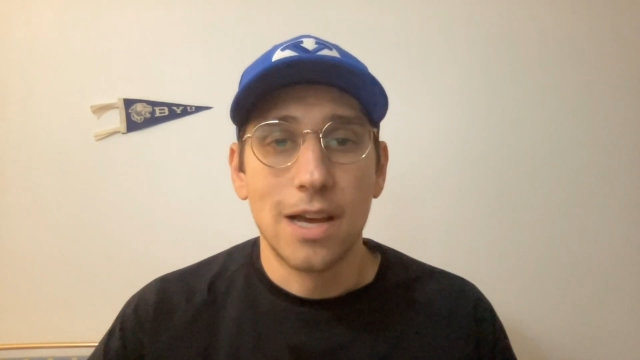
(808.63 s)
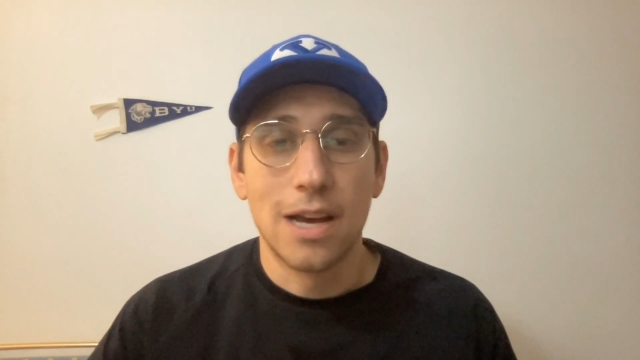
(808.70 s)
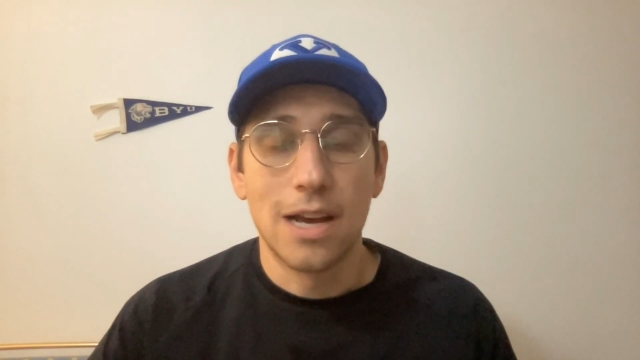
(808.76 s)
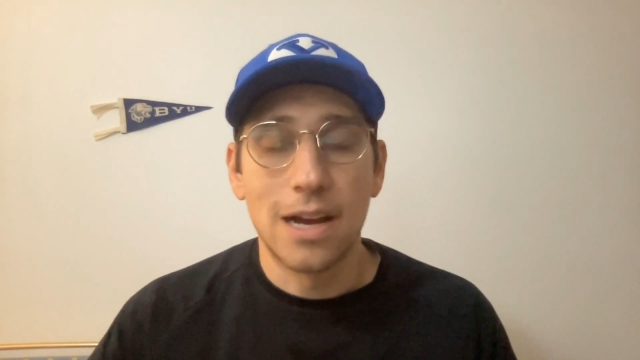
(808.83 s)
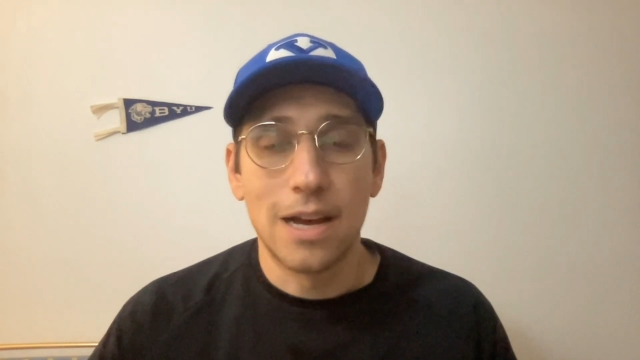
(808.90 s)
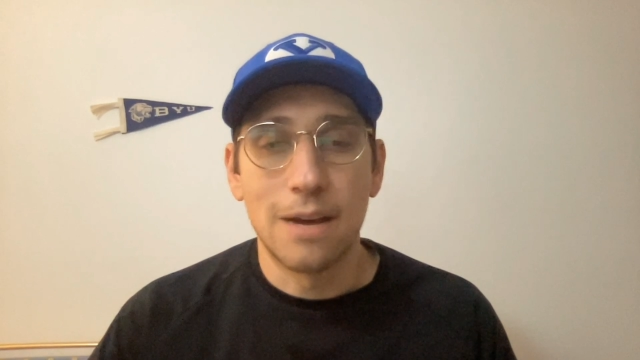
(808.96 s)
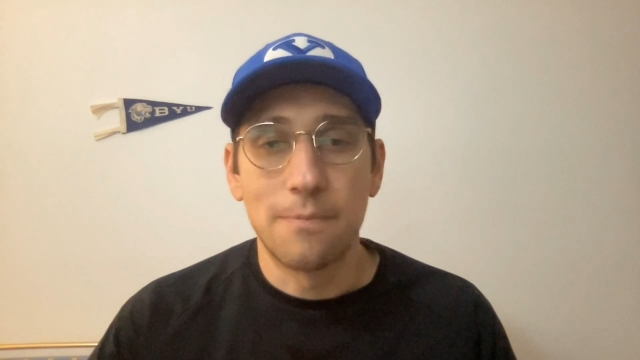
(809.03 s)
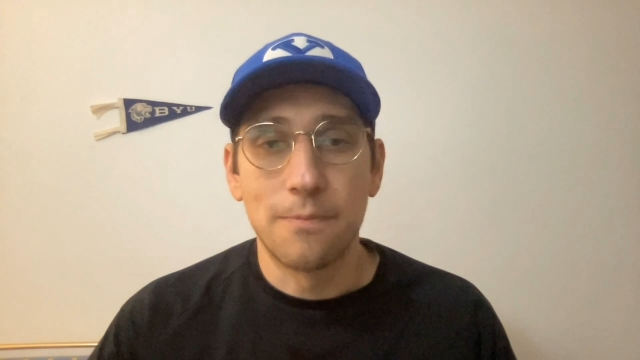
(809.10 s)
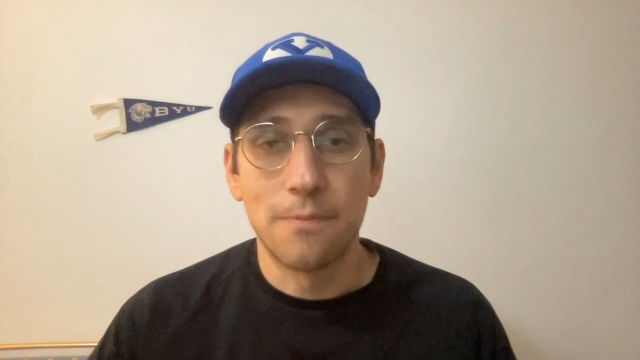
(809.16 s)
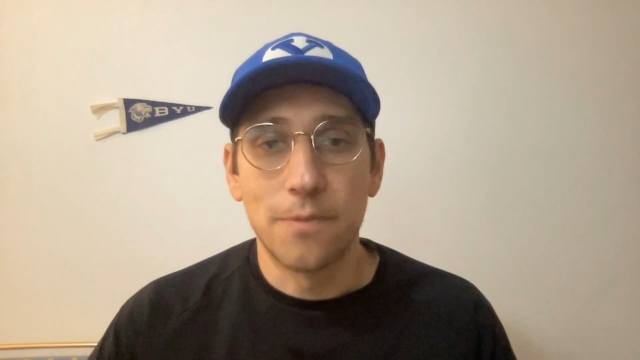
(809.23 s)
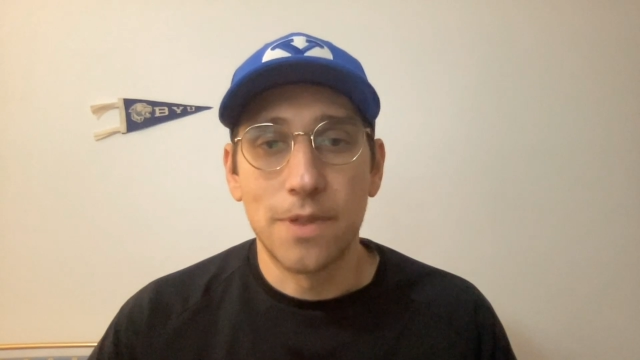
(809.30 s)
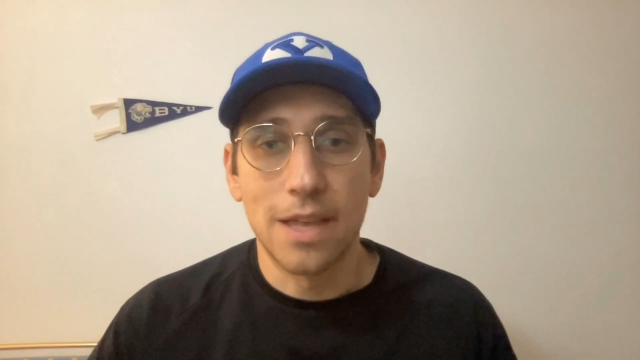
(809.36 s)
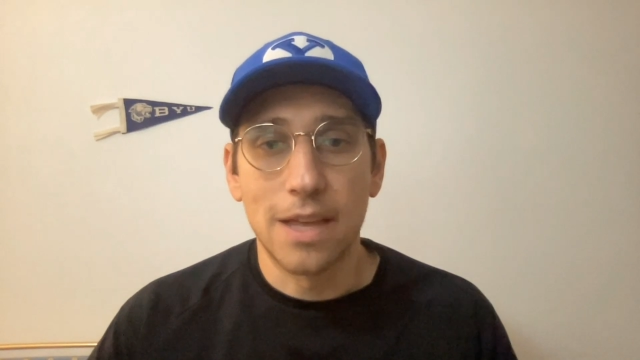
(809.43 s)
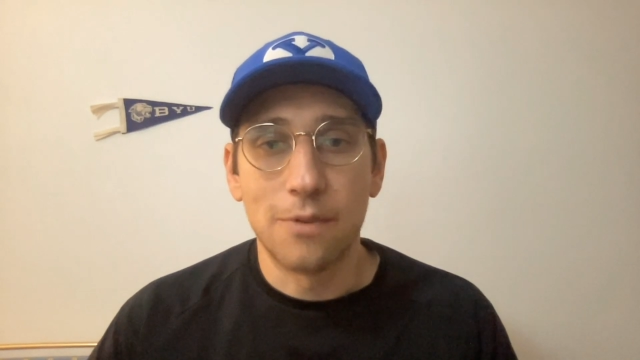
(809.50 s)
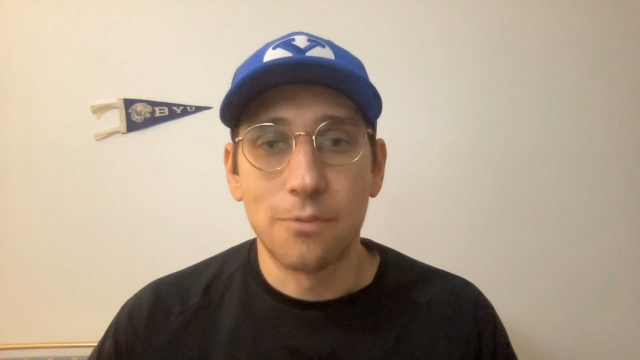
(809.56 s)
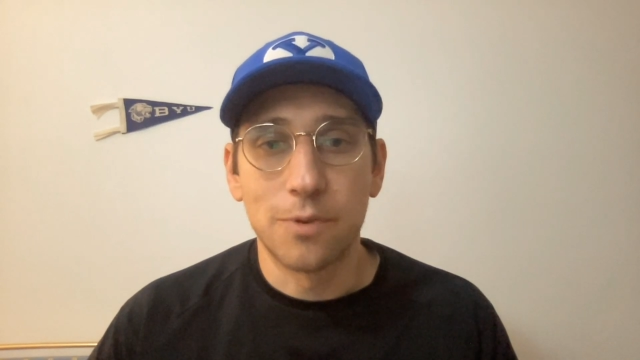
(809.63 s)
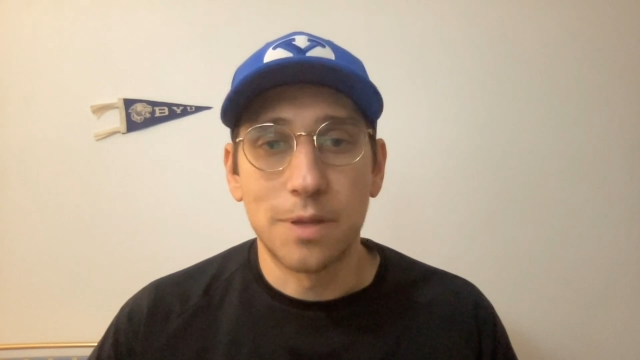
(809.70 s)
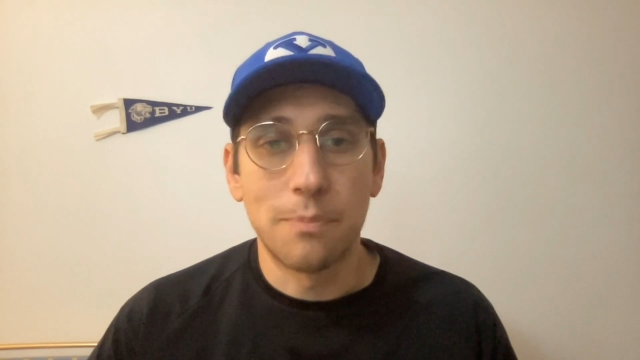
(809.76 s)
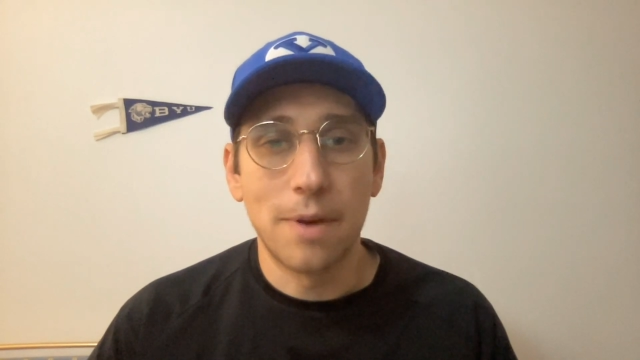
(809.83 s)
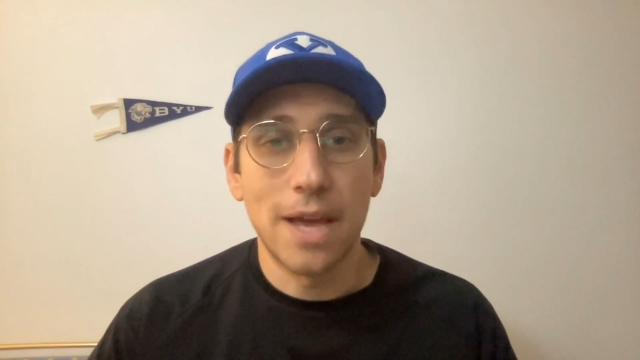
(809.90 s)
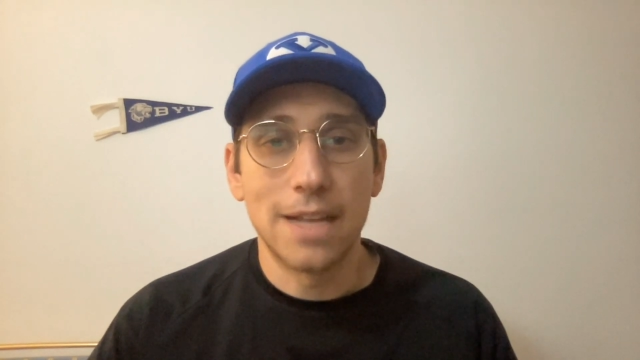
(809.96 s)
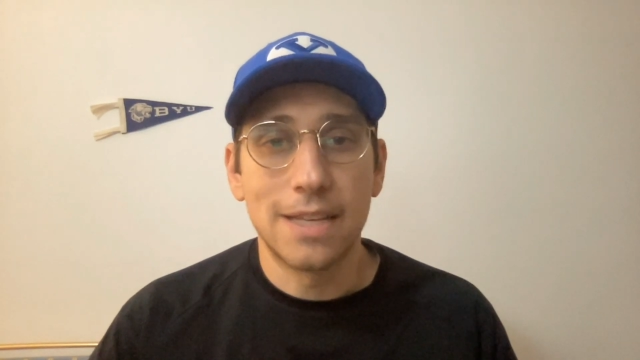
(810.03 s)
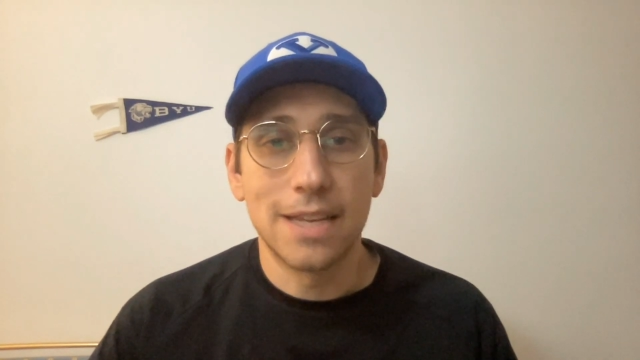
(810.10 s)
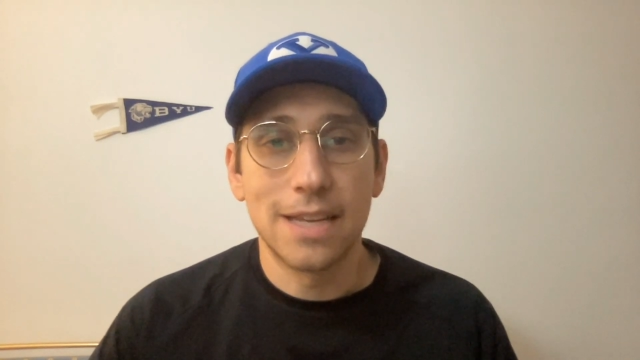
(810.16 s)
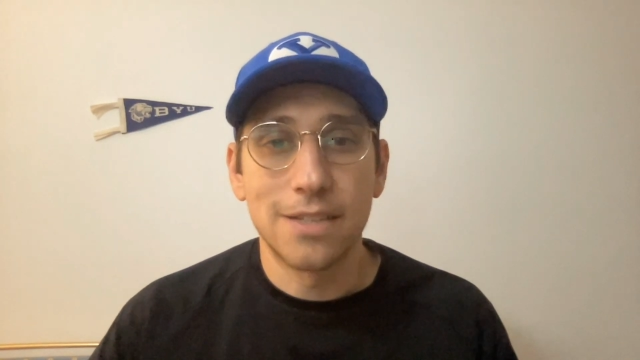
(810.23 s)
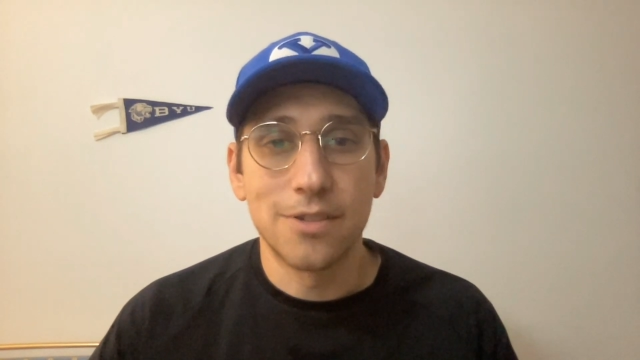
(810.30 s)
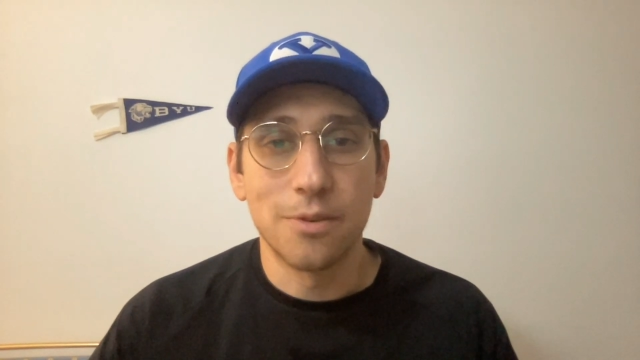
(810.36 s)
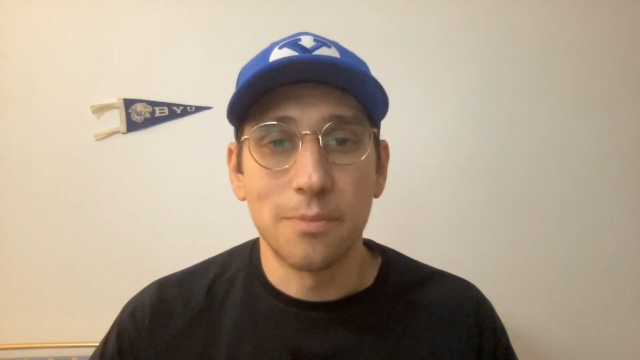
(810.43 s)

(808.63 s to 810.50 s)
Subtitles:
than with the bad taste in